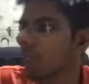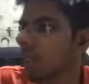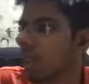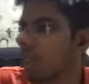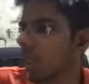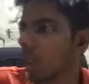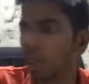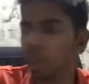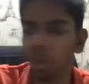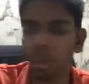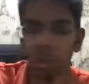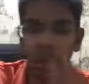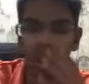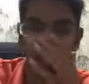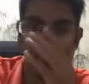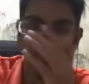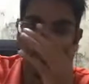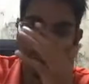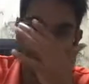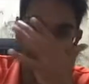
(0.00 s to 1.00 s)

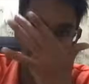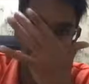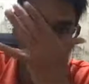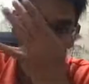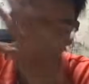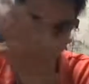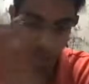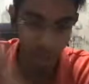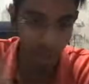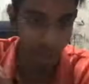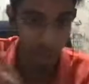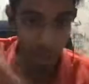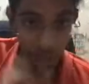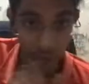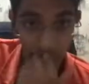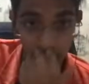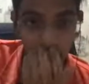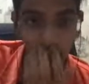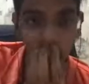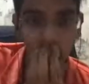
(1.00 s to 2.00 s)
Otherwise,
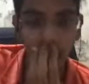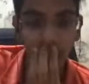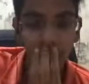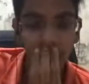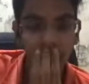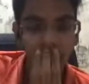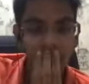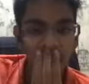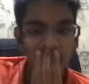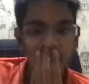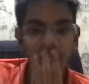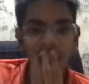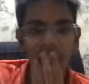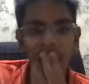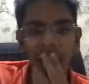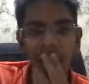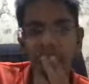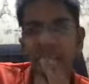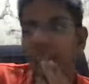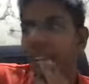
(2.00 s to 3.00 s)

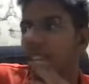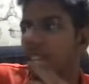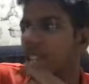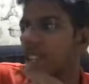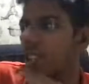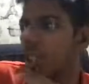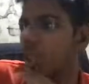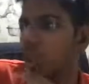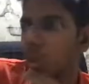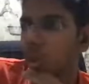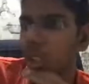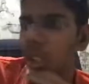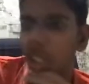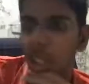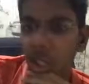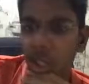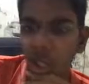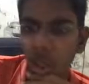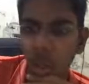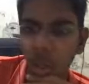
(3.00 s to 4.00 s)
you can just do things
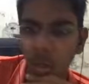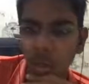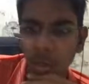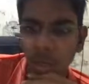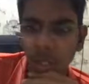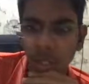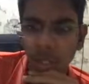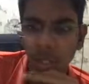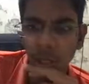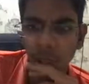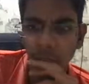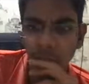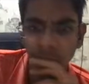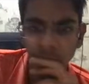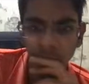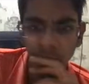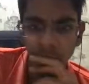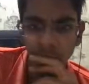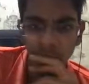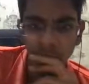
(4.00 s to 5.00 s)
normally.
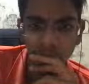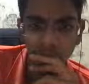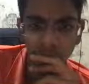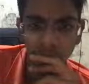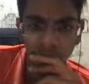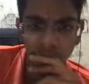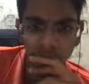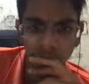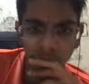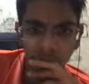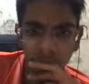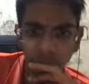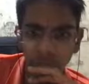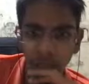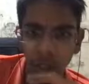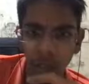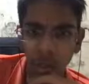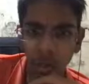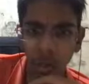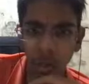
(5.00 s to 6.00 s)
I don't
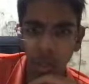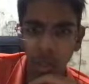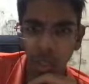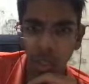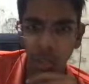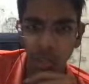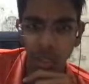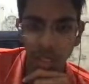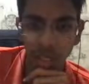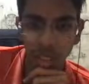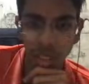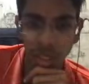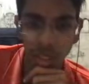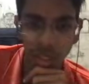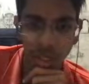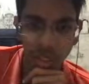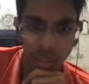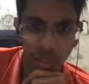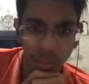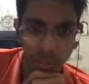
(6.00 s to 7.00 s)
know what queen f6
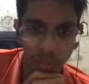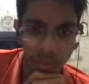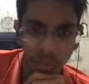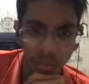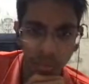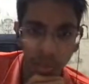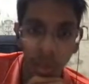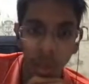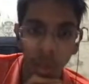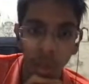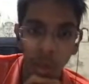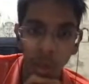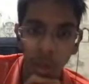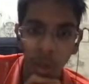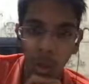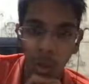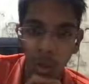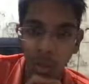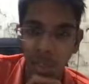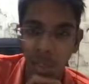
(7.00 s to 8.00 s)
is. Oh,
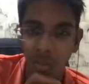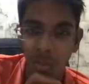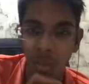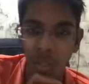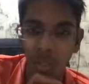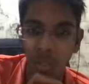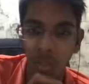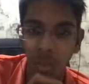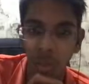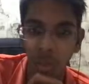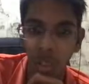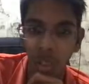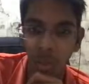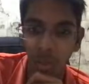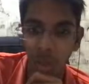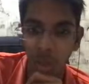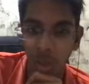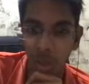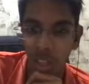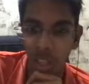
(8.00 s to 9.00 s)
bishop g4 and I want
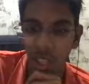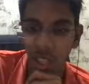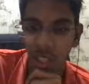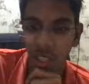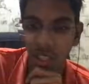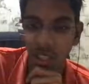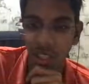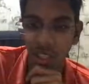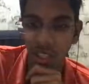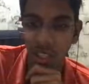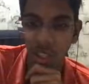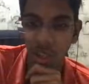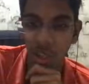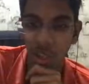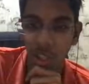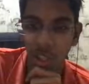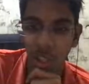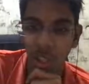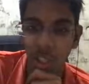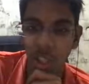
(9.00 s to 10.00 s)
to take. Let's just go
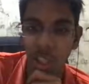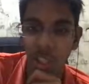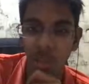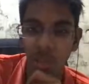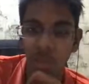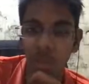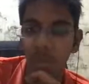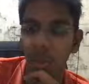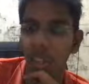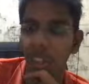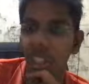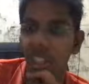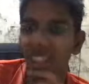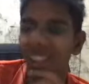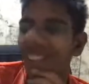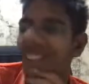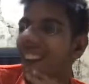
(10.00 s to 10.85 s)
h3 just to prevent it.